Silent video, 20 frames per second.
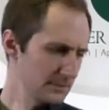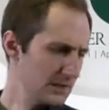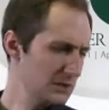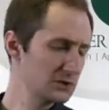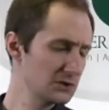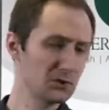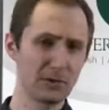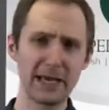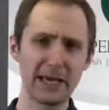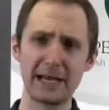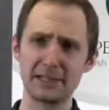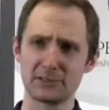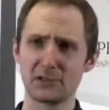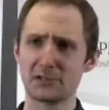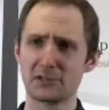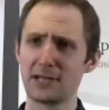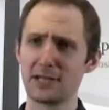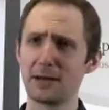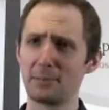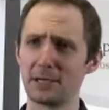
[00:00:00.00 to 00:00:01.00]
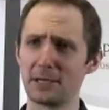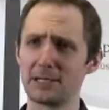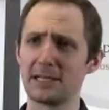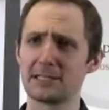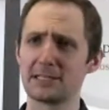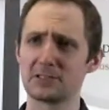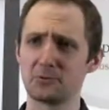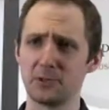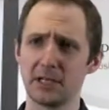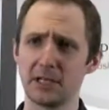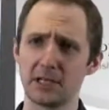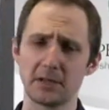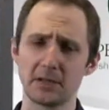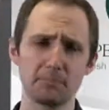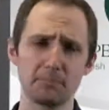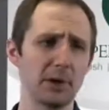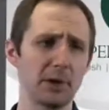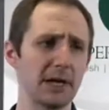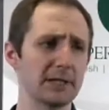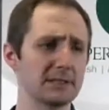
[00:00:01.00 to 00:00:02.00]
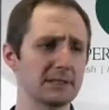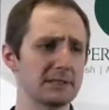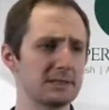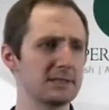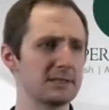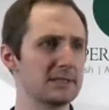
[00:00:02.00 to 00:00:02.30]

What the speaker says: So that is our topic next week. But